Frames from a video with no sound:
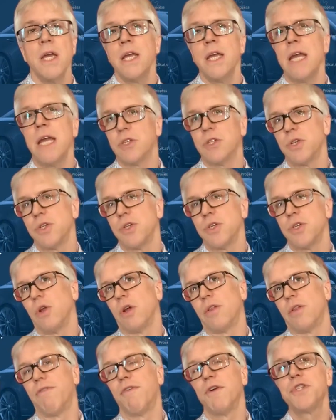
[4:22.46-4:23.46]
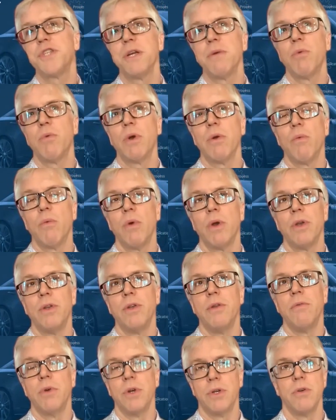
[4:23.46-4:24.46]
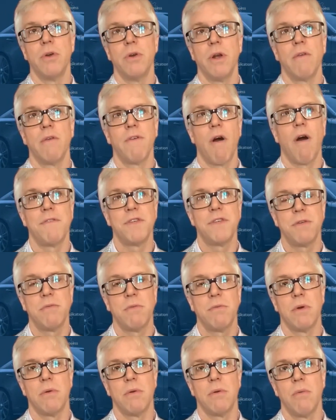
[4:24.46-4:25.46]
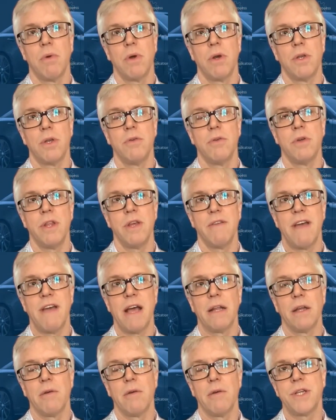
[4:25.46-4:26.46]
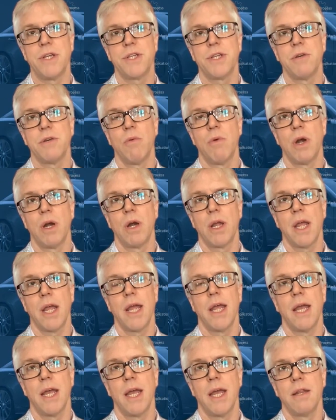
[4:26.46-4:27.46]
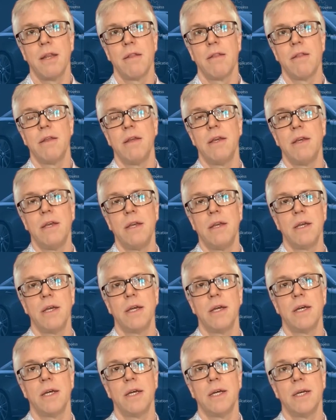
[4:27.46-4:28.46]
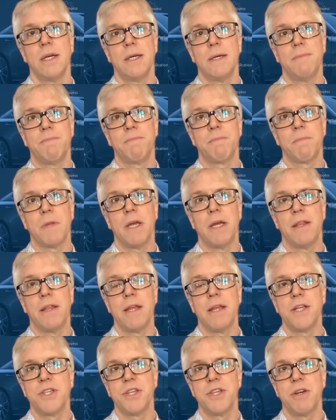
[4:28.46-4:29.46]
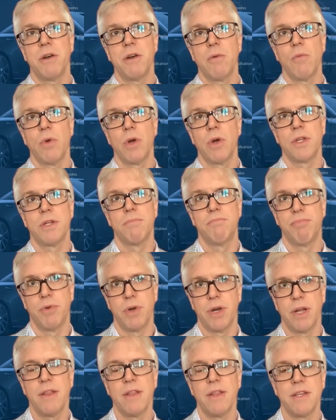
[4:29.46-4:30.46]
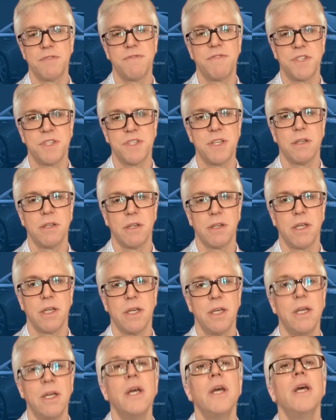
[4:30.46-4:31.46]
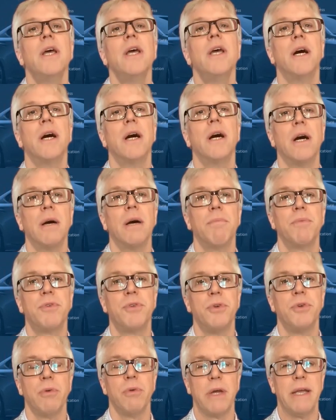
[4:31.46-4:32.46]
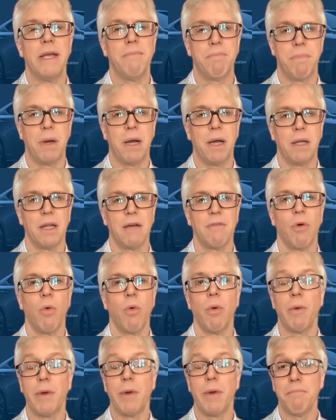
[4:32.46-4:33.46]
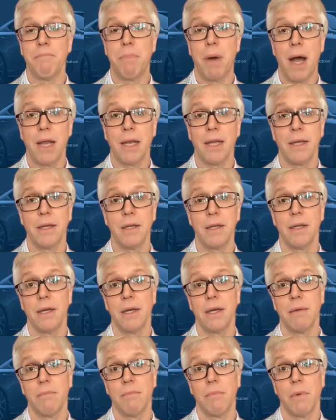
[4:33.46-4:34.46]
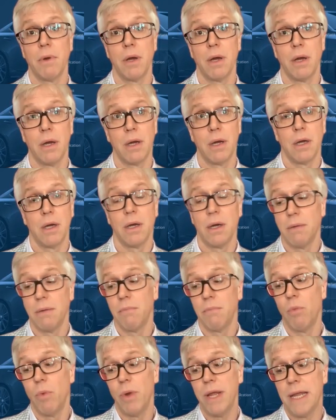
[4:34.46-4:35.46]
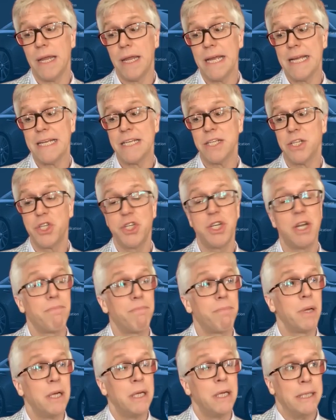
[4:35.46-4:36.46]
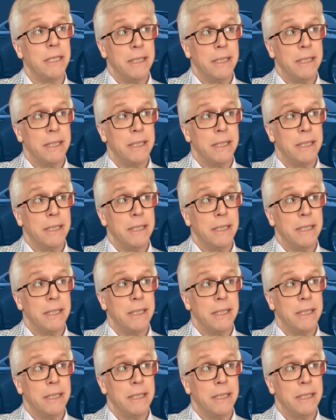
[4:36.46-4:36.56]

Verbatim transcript: Yeah. So, so look, the first thing we're we're we're doing, obviously, we're we're doing the evaluation work and the um, and the engineering work to bring this facility uh, up to a, a level where we can pilot, um, uh, we can ship